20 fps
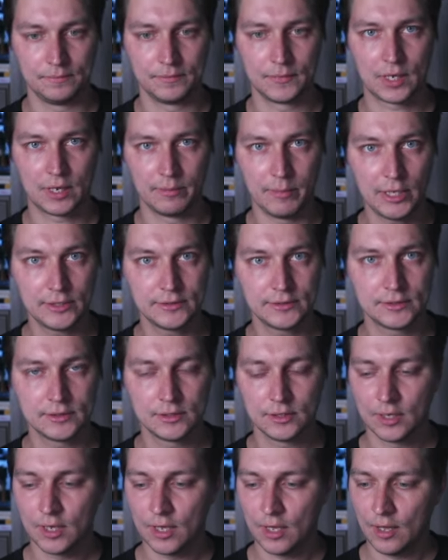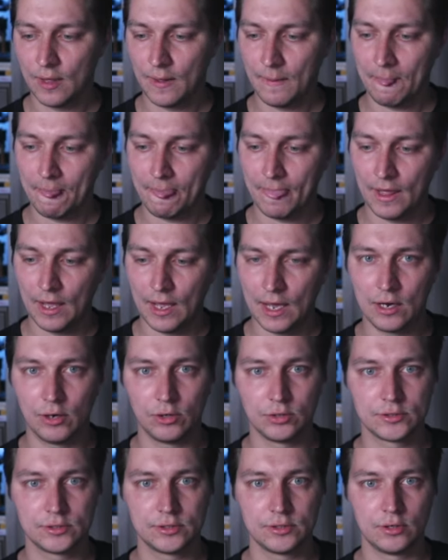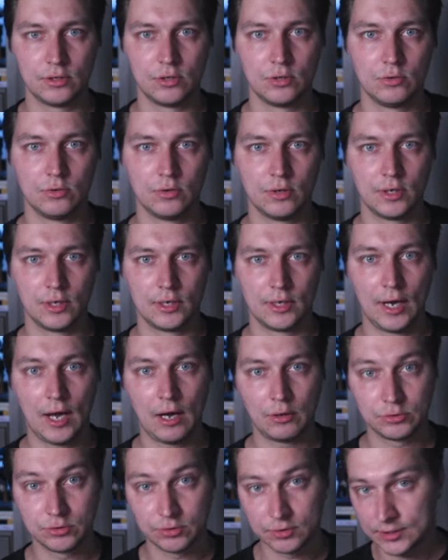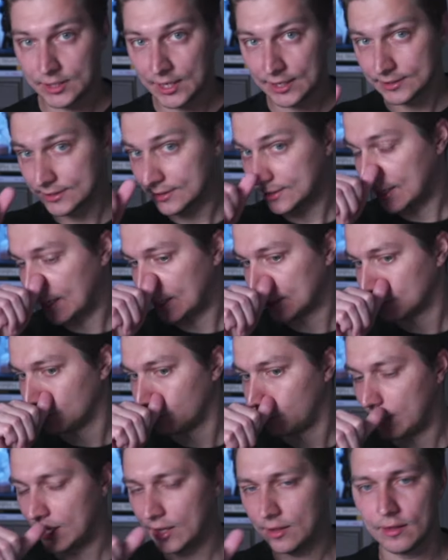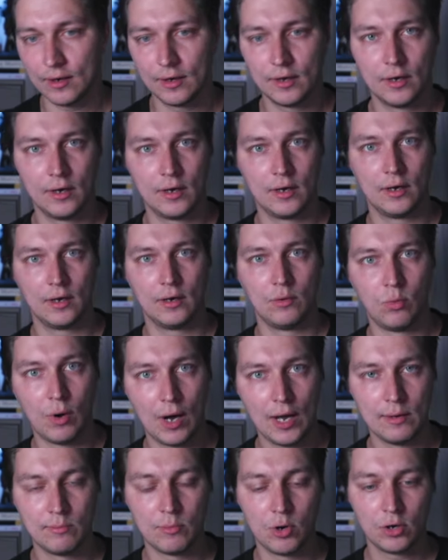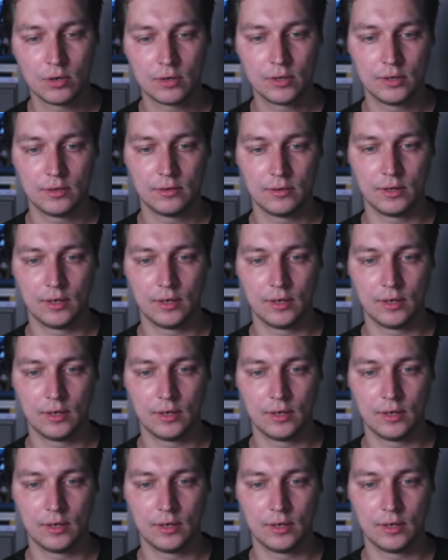commands, and also how to test that with WireMock.